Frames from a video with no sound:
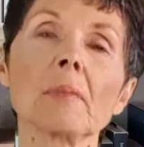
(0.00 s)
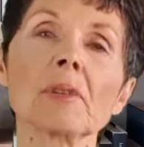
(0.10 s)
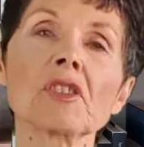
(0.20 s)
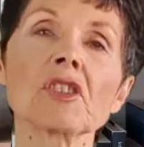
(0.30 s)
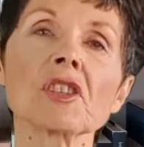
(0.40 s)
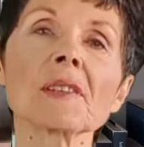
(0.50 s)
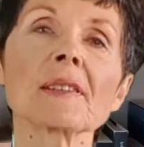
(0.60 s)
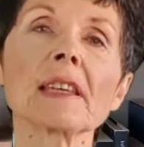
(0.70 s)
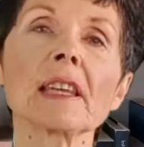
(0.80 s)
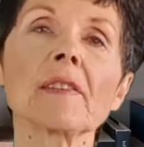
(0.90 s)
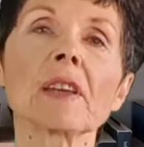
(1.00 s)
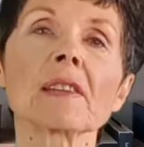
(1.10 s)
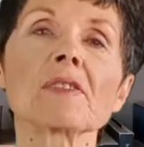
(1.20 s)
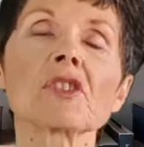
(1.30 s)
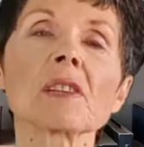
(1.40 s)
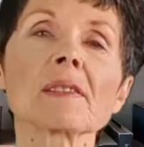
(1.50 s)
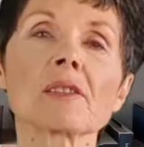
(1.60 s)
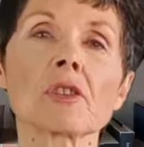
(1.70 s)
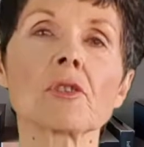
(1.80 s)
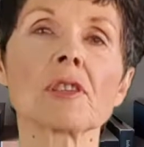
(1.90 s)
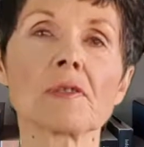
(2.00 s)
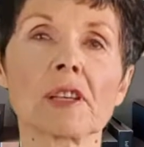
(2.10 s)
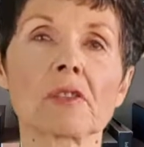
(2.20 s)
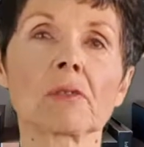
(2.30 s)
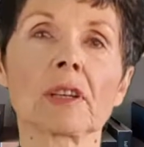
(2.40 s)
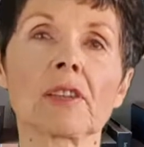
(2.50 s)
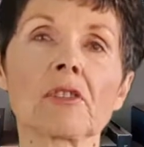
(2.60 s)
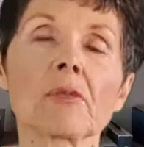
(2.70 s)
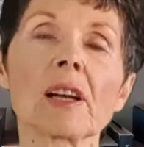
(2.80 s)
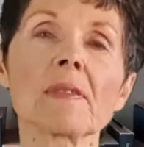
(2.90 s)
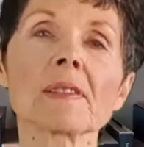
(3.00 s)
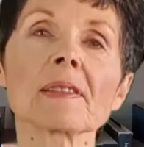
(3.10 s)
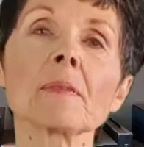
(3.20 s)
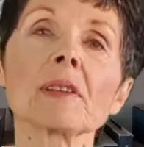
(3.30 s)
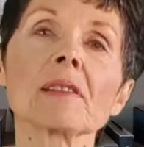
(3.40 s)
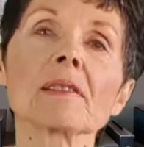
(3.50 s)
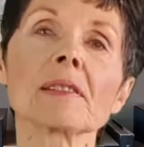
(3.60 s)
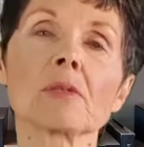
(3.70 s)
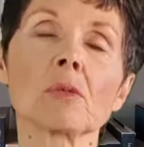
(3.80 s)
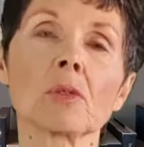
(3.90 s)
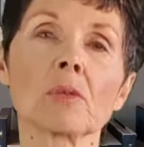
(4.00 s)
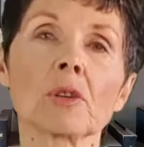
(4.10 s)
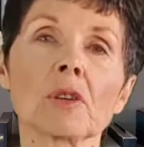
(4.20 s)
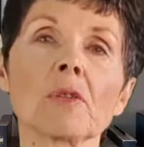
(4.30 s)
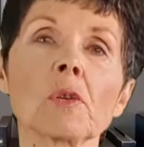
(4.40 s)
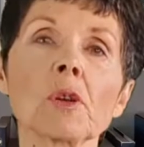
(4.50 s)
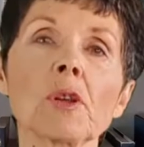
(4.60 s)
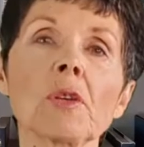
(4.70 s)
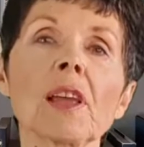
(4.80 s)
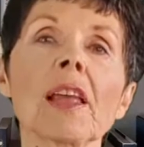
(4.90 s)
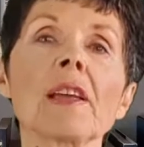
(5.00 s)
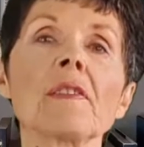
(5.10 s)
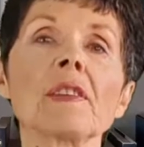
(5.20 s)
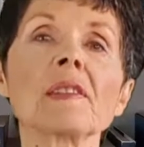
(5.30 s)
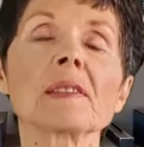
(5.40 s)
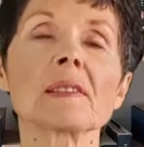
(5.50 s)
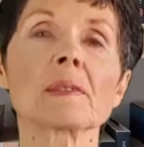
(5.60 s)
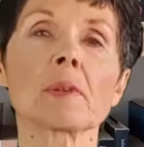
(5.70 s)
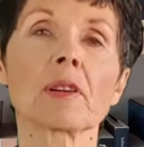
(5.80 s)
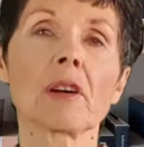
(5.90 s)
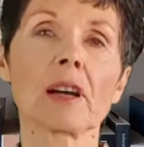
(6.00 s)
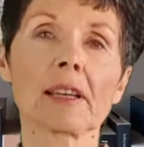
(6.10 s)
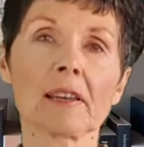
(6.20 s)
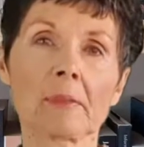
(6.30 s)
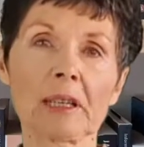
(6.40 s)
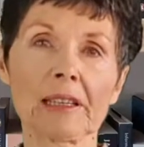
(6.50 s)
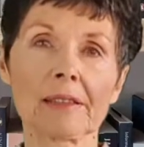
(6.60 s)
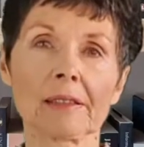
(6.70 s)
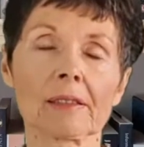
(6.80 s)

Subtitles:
but you're just thinking that it's just too difficult and you'd rather someone else did all the work for you, this is where I come in.